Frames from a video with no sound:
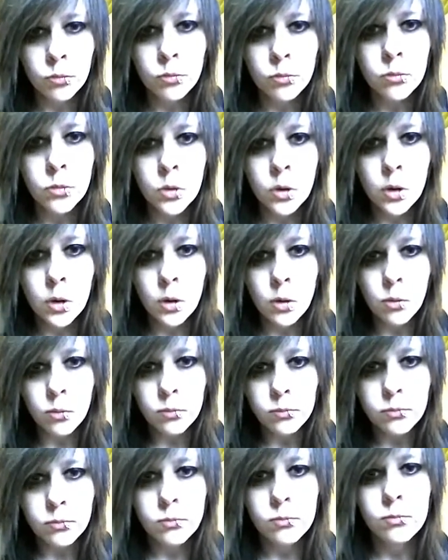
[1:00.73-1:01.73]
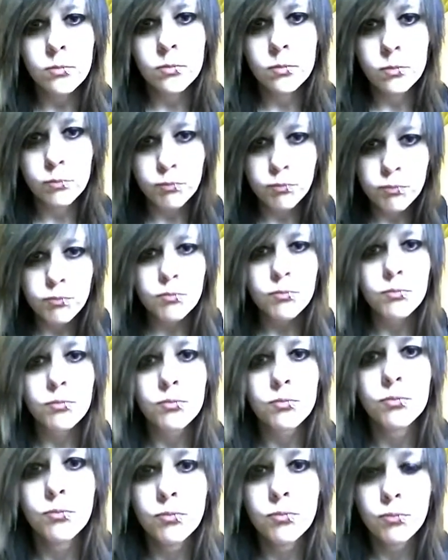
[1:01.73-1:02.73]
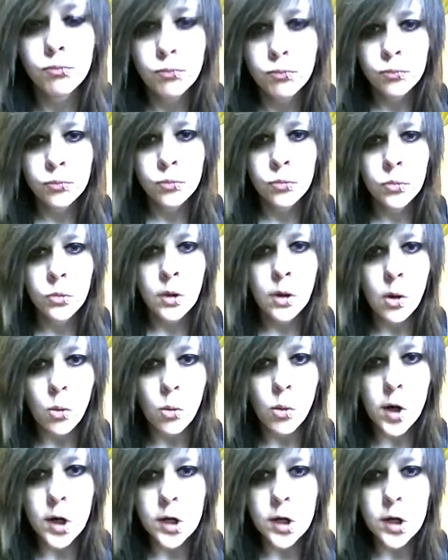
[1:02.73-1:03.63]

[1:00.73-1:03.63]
Red, my enemies, oh blades of the wind! Wind